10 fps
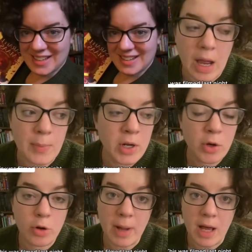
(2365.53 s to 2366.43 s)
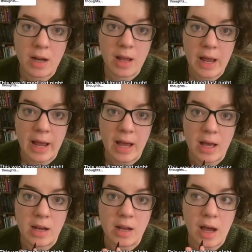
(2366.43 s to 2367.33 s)
I'm gonna go to bed
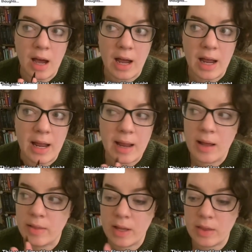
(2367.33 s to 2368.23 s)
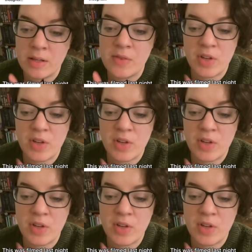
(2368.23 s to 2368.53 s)
and I like need,